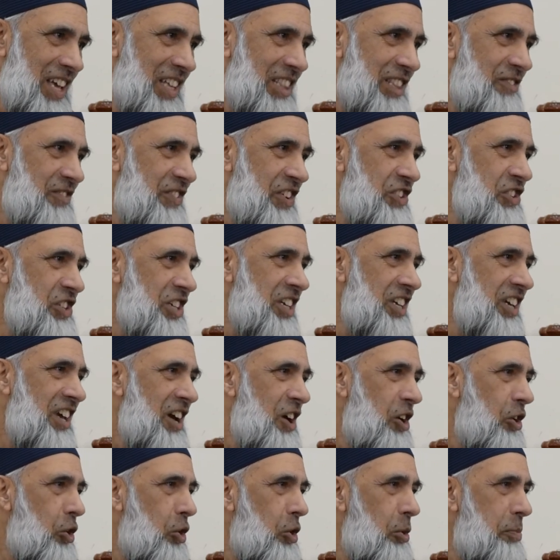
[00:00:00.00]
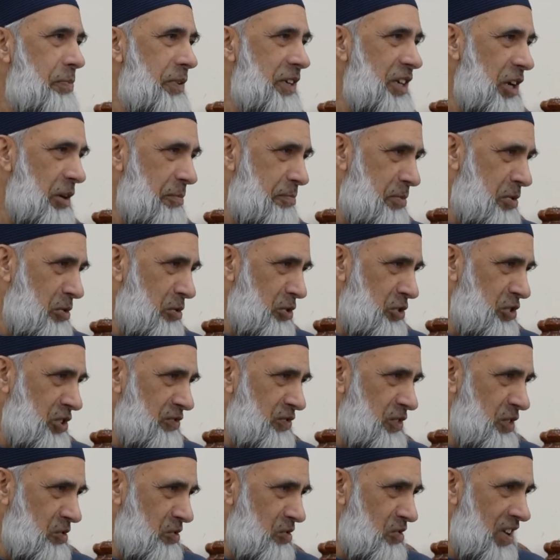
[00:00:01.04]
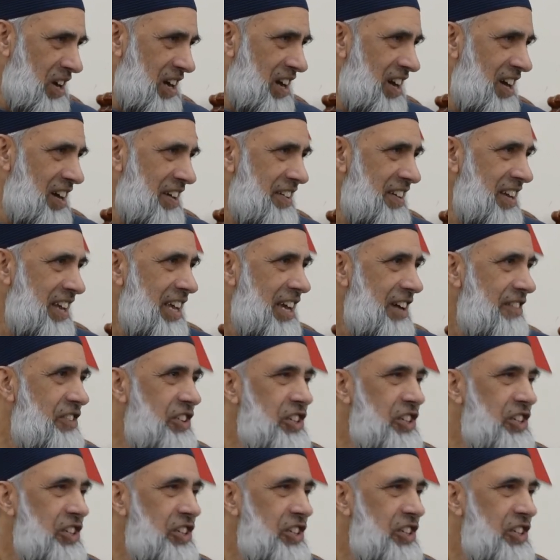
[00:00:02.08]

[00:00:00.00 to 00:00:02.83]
the very open approach of the Quran,